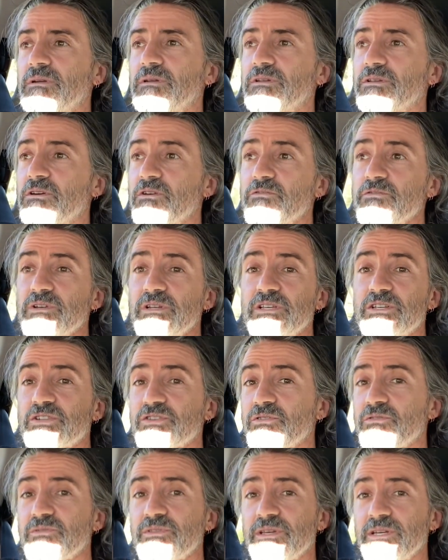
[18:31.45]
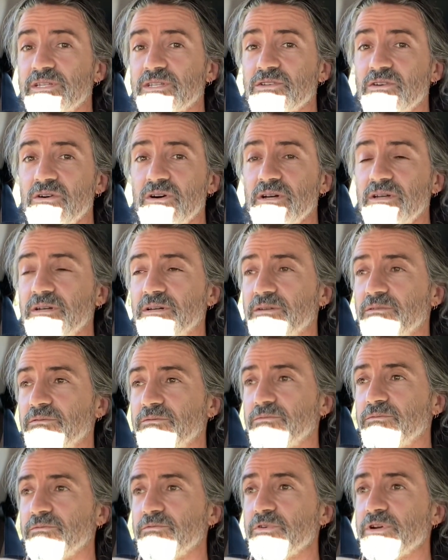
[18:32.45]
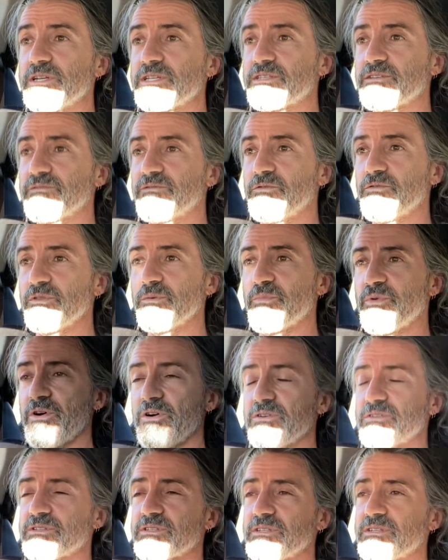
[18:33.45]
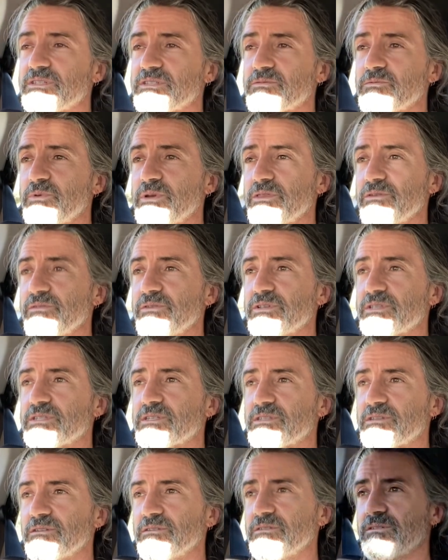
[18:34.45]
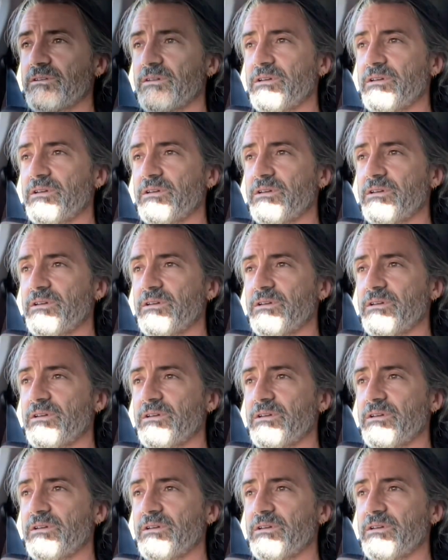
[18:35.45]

Not really sure the entire reason for the process, whether it's to